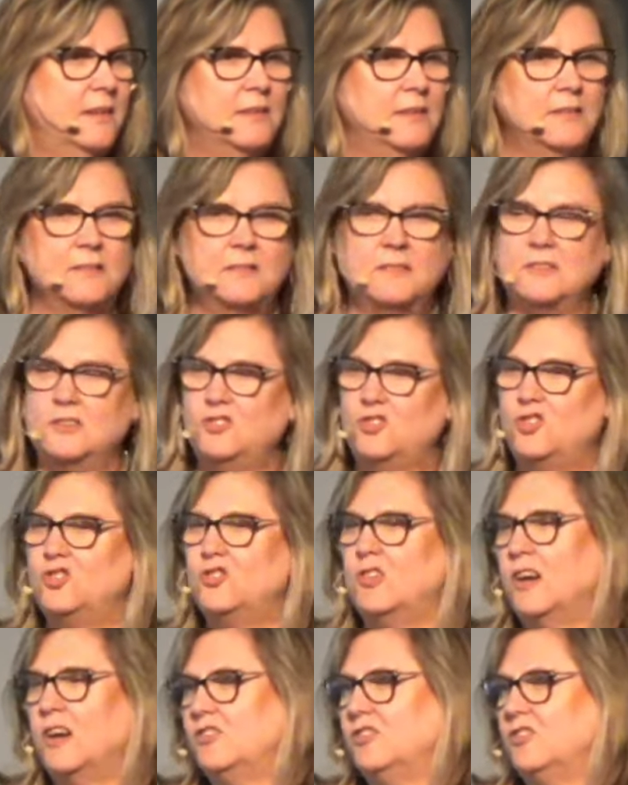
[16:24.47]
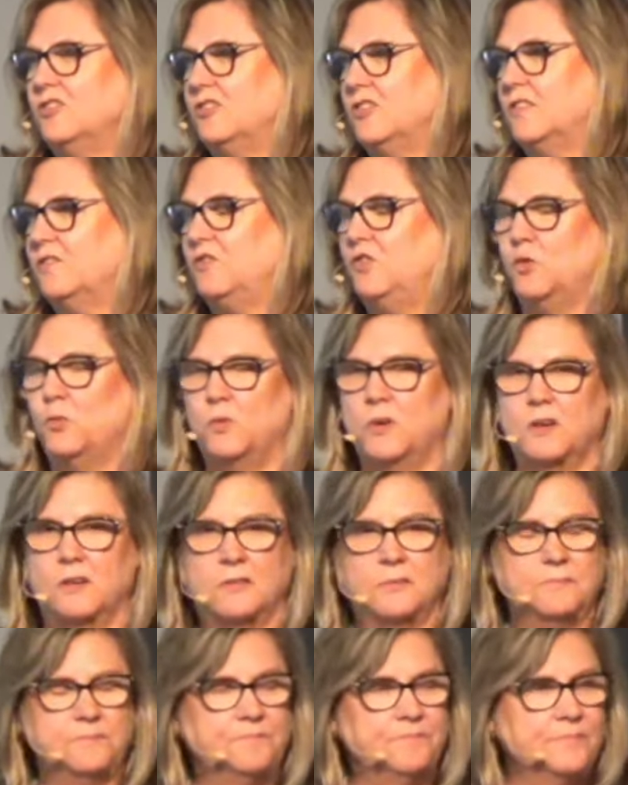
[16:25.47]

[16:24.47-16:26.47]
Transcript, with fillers: little instructions, if you will,